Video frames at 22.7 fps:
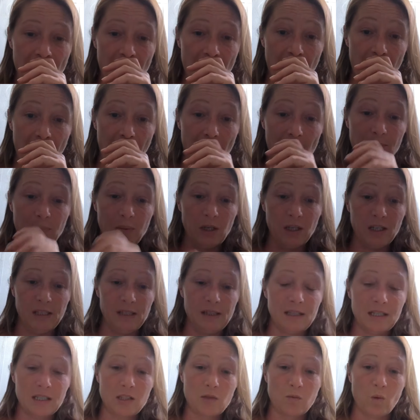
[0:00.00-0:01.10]
uh,
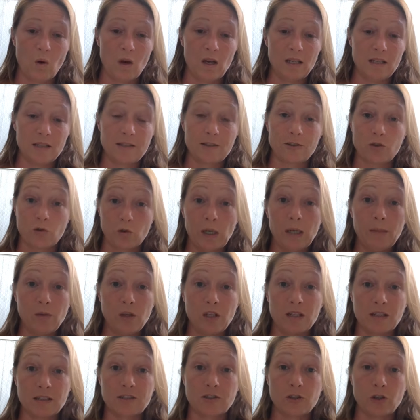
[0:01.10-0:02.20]
but this was
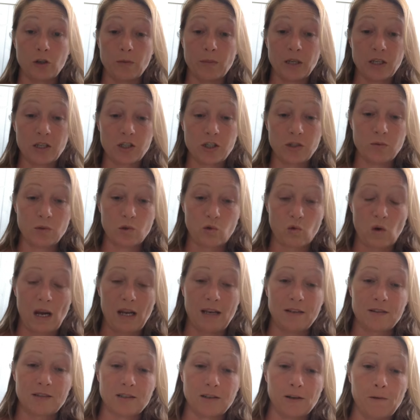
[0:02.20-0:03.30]
extremely disturbing. She was
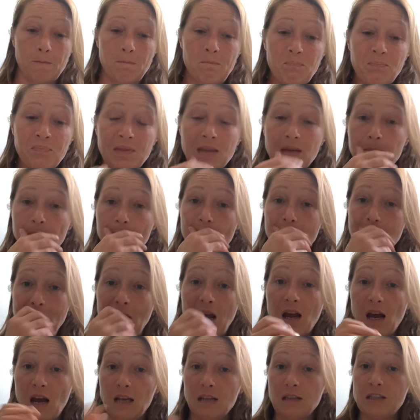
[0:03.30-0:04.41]
right. So
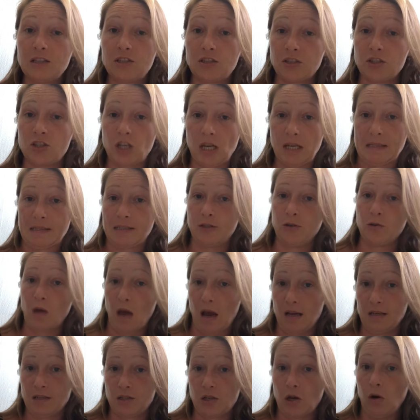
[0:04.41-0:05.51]
I highly suggest you
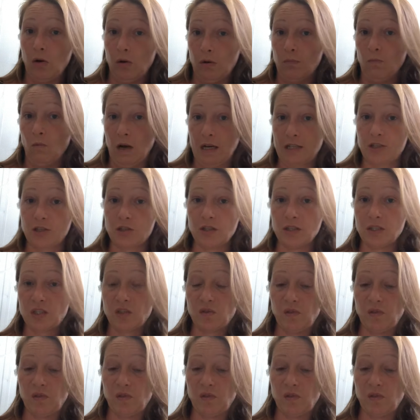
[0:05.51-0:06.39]
guys go and watch this